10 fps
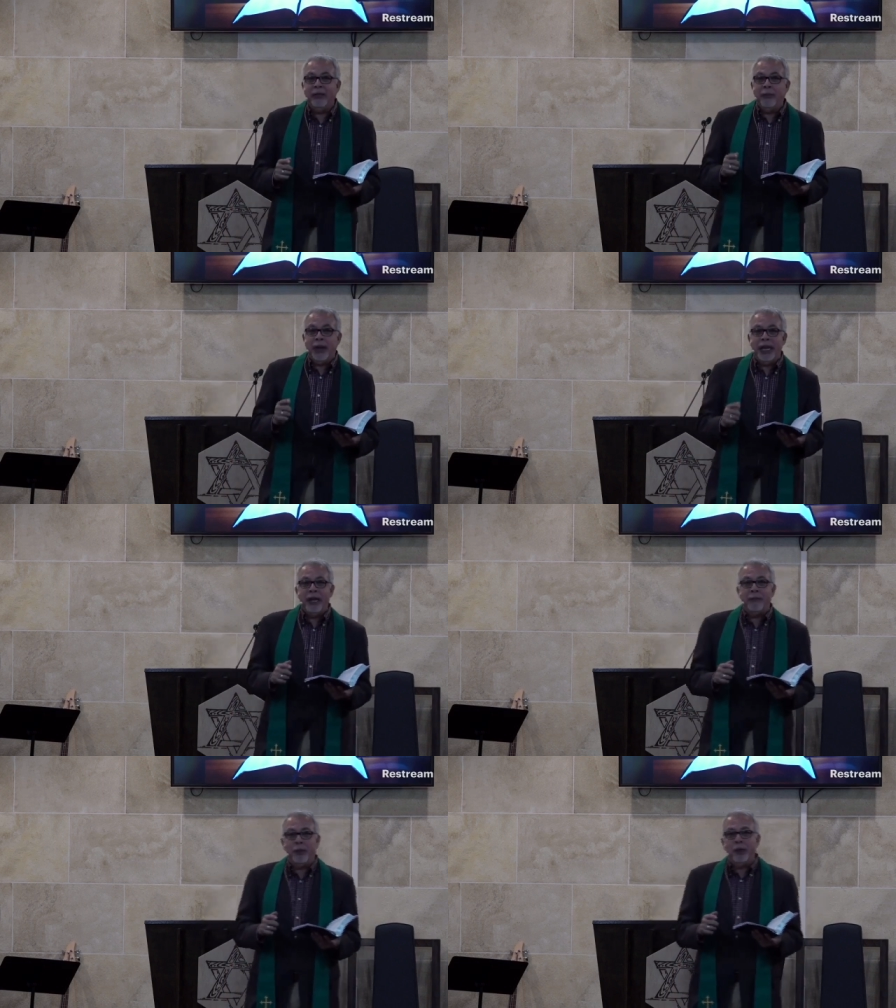the
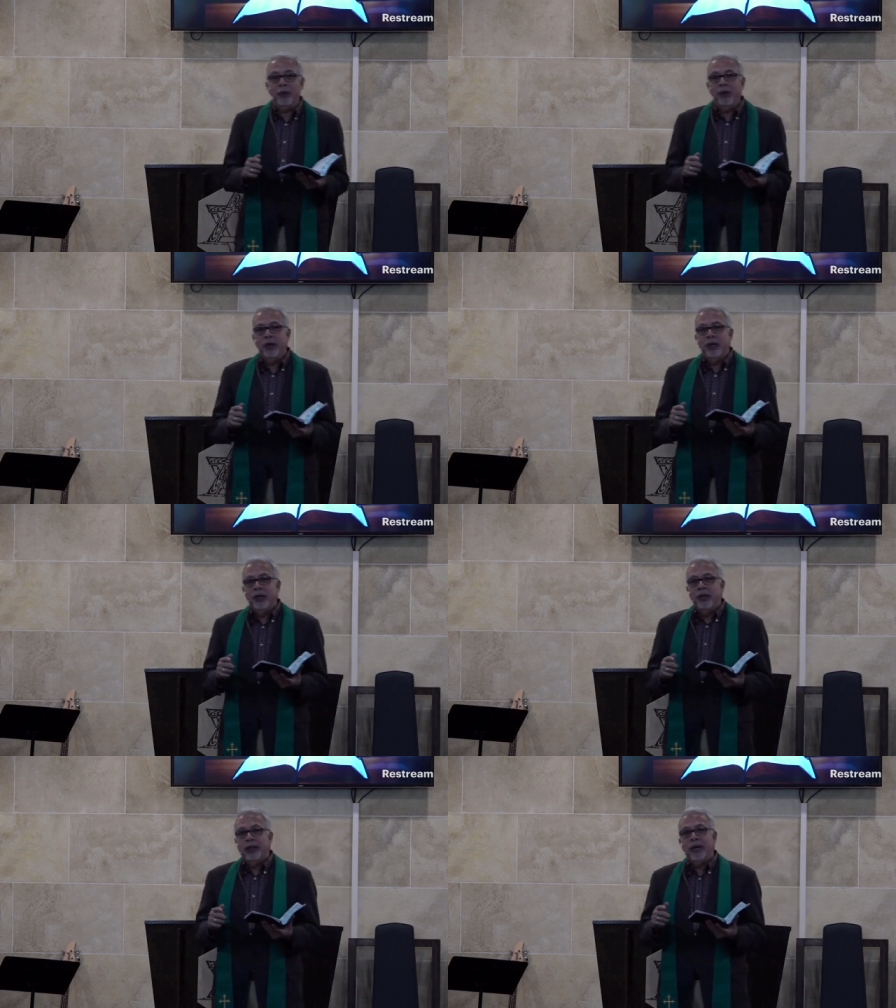people
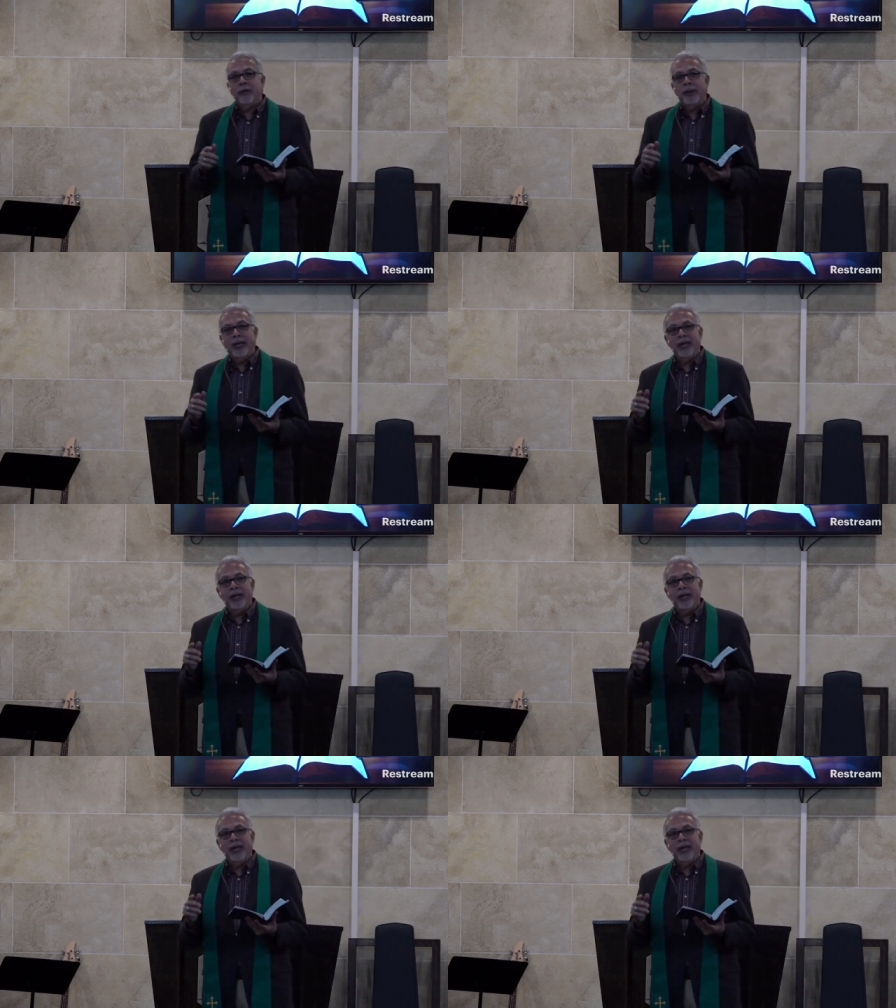that are being